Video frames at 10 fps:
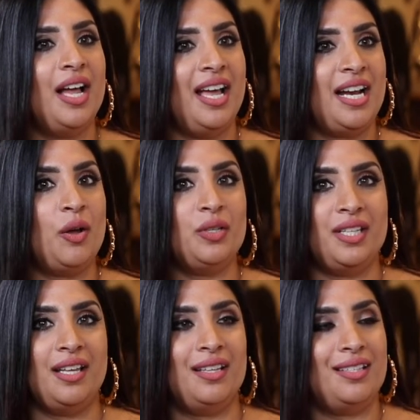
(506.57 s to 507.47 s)
and I'll
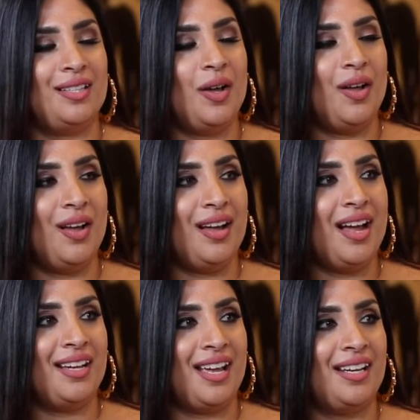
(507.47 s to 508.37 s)
say this
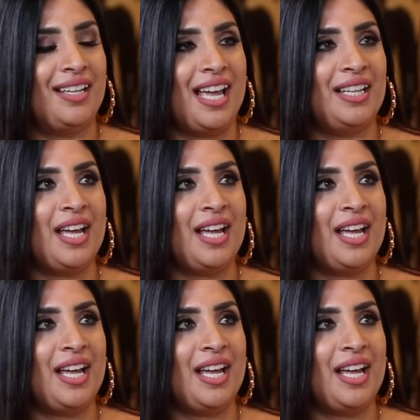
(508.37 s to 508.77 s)
again and again,